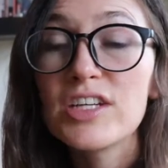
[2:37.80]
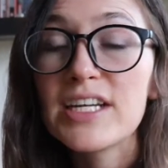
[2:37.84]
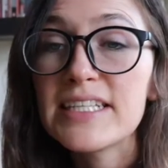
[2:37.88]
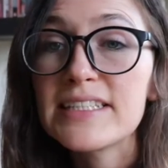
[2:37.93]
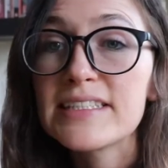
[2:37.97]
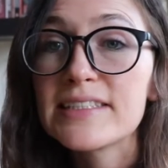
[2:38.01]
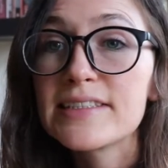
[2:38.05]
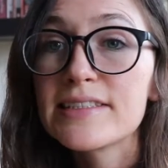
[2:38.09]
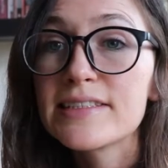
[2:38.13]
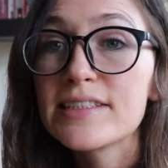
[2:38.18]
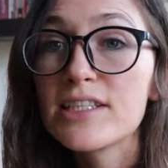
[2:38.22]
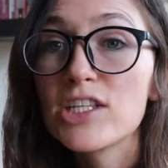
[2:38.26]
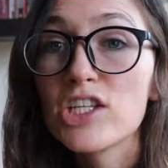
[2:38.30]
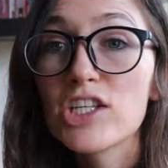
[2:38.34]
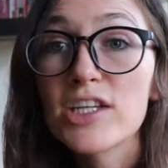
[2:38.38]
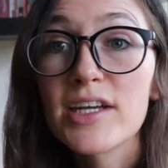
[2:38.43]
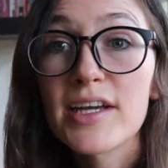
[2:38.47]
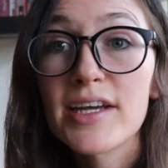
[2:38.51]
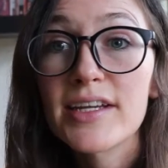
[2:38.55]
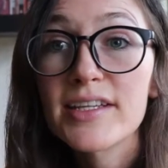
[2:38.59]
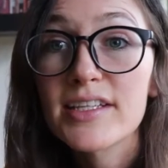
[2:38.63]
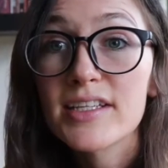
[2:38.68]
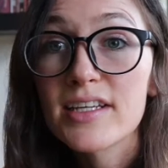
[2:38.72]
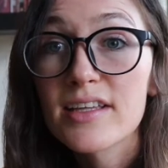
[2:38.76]
let's look
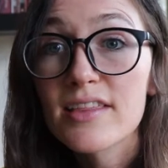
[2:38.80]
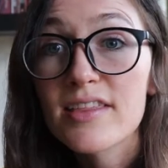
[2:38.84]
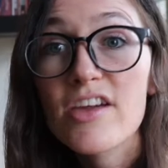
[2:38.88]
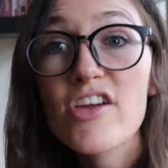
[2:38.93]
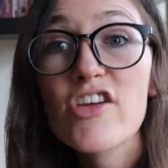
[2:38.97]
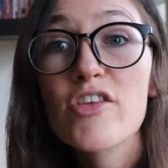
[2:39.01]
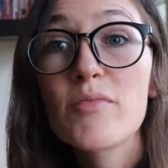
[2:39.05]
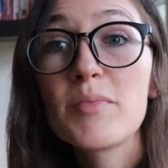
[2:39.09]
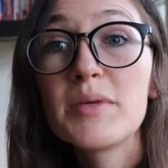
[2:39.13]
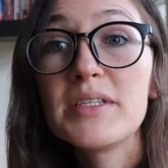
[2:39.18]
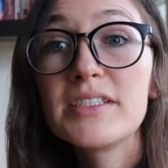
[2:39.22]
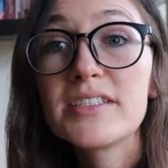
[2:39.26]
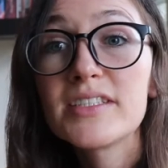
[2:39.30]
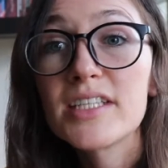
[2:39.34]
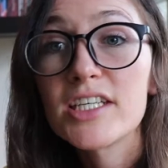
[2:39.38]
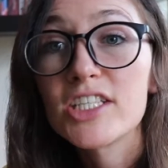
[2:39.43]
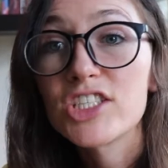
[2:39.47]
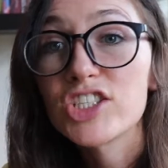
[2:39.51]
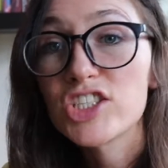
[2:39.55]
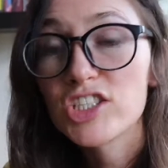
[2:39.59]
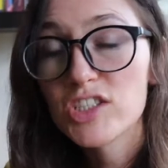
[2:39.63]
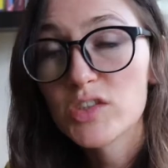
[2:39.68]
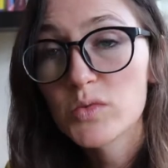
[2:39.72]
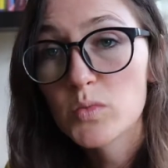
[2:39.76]
at a therapy
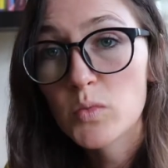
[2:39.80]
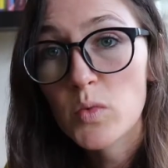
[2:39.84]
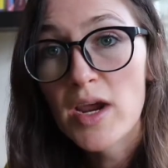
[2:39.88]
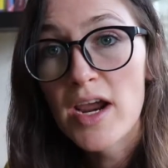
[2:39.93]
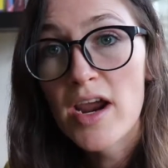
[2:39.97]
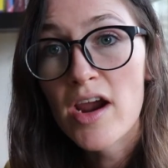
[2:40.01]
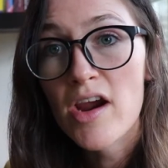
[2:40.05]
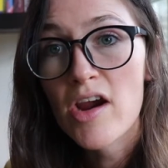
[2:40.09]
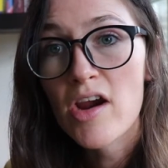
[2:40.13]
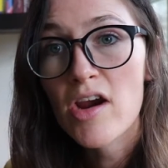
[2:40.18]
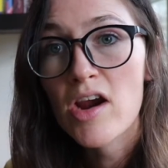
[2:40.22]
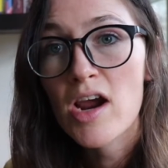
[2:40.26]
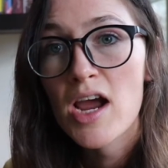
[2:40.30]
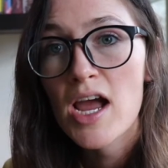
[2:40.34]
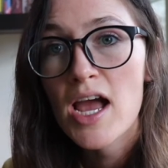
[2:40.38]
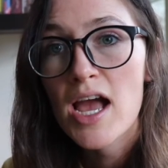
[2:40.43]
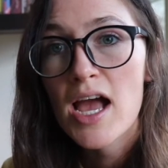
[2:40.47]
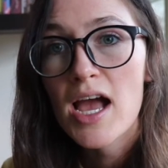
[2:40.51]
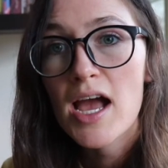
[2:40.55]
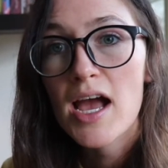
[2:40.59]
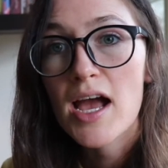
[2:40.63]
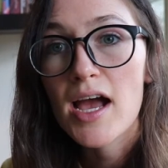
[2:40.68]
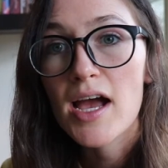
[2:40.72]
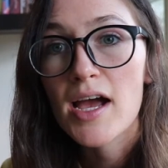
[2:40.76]
session where
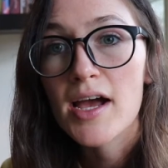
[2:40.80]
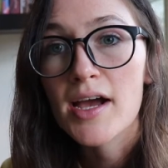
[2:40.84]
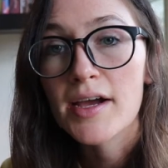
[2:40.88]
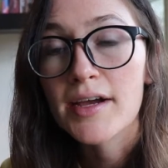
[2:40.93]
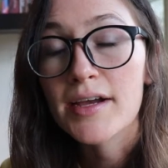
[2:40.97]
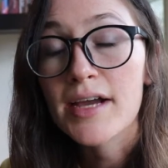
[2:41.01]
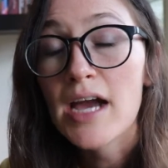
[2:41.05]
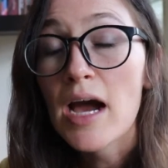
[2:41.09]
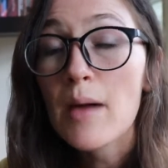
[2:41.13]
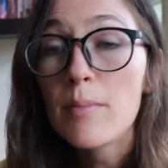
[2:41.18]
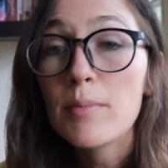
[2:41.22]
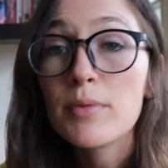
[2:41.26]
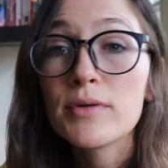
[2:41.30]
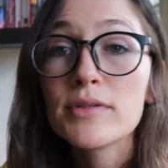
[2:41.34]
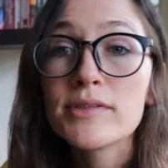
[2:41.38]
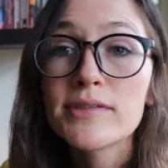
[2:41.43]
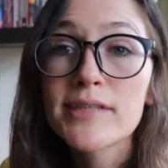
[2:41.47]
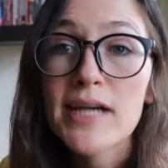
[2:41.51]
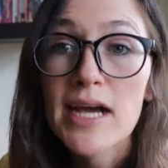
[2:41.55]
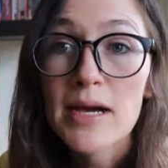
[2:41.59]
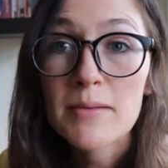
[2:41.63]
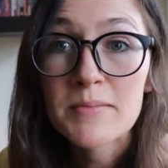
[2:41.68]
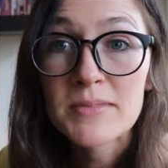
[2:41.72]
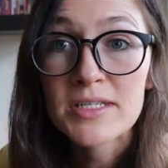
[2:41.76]
a couple
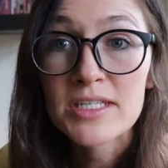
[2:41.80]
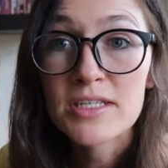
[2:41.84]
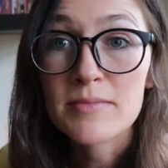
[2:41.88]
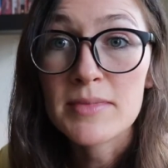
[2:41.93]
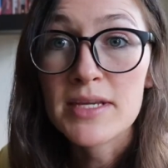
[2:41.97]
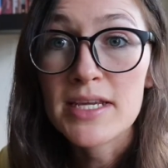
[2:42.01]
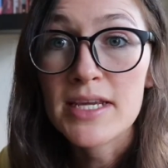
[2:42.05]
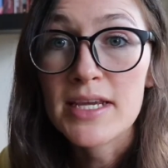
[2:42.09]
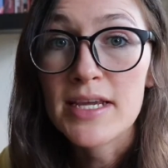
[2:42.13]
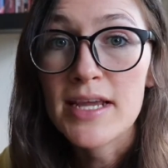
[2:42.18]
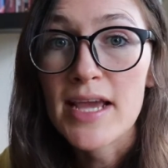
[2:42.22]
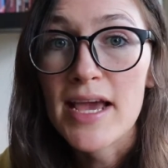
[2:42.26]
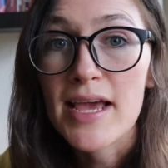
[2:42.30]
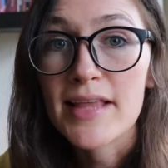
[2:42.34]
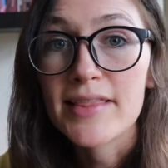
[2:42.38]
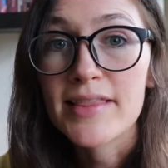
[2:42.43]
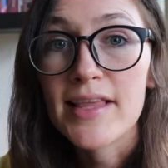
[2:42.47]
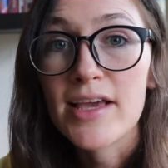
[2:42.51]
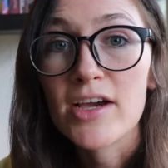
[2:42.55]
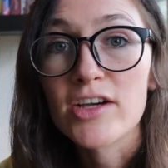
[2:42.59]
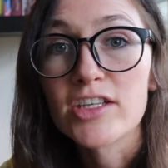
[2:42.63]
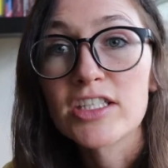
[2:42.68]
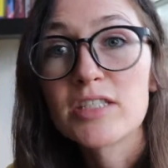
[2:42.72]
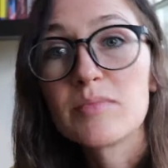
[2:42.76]
come to me and
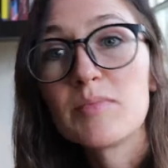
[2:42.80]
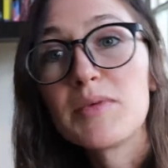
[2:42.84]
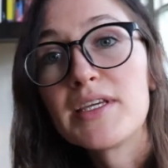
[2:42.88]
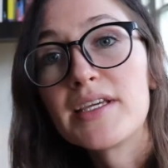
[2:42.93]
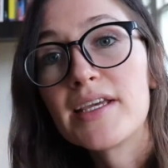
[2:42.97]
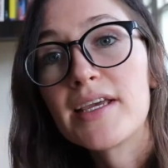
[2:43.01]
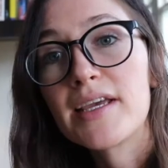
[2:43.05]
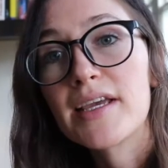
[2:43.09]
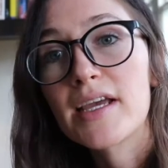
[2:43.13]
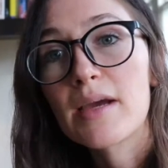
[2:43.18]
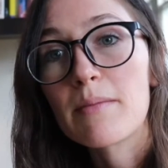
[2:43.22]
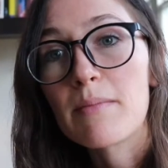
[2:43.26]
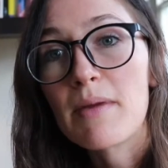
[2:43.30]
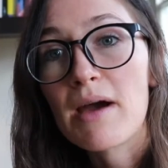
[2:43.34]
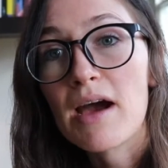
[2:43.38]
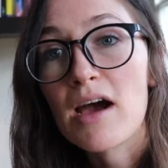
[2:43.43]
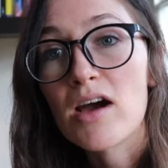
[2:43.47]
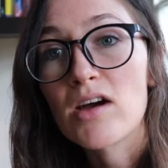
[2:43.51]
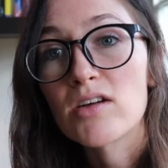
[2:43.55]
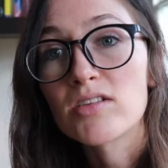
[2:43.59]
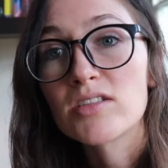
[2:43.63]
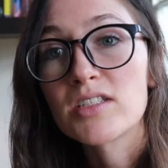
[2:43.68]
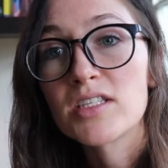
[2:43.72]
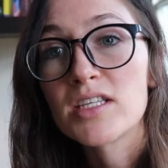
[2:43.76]
they are speaking
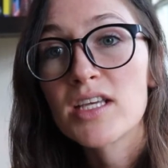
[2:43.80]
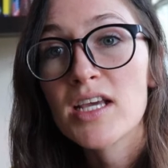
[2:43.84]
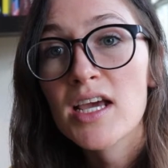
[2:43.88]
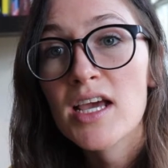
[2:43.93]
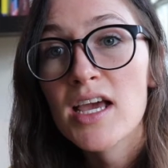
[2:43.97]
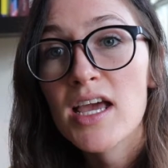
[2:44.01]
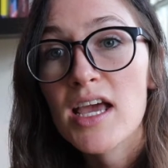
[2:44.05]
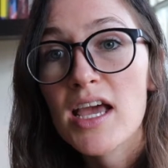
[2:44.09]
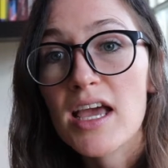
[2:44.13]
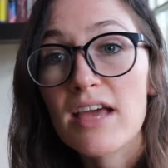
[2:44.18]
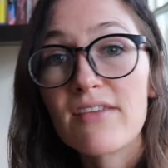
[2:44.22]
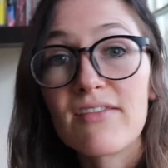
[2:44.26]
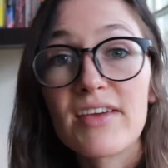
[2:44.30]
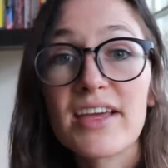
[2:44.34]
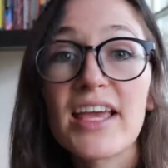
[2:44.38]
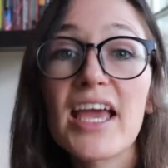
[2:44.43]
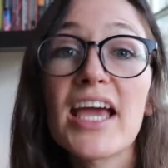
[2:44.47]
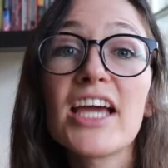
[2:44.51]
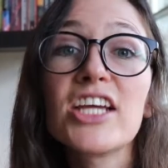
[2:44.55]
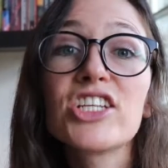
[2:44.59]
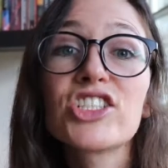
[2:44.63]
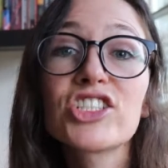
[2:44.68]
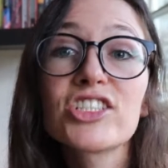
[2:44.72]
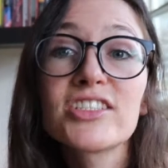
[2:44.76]
about a
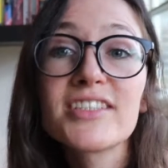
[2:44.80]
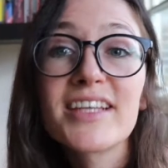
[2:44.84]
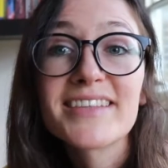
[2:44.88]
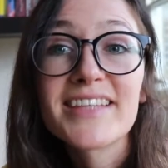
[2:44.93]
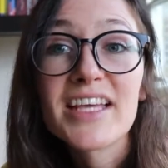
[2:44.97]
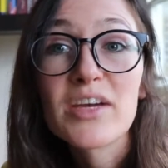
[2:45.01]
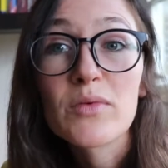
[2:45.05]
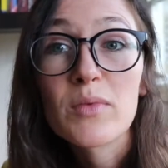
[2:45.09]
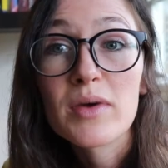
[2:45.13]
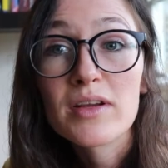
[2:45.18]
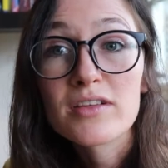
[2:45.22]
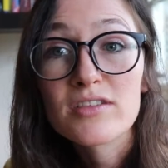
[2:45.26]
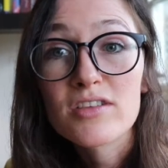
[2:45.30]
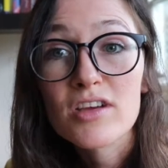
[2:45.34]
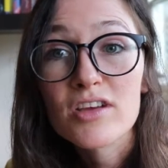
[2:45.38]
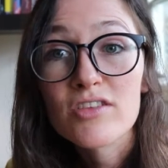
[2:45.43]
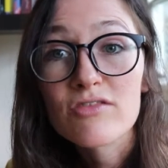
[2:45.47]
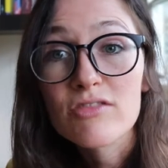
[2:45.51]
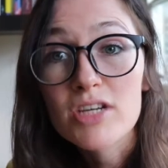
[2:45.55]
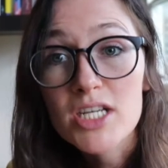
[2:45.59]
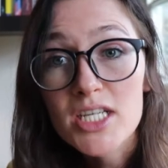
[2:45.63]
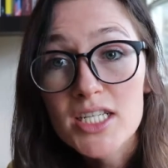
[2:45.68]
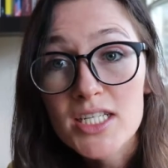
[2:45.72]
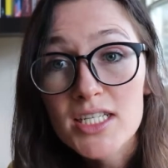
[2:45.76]
vacation that they went on
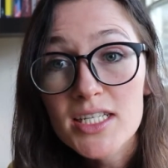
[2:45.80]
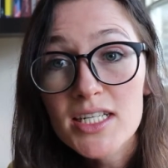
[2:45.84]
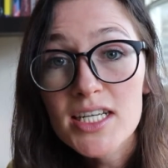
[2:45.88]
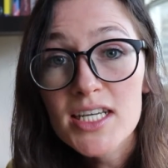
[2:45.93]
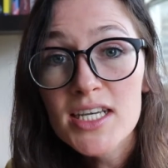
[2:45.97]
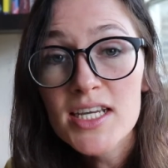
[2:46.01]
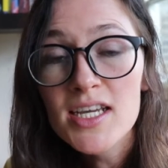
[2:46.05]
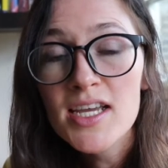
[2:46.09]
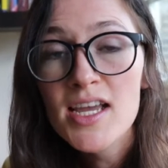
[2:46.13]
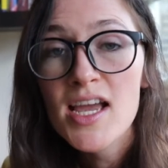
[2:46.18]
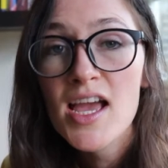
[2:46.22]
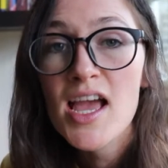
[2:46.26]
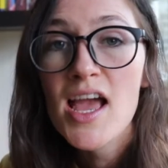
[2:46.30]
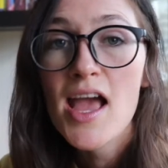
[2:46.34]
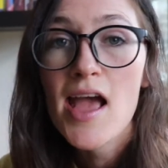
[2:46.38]
recently,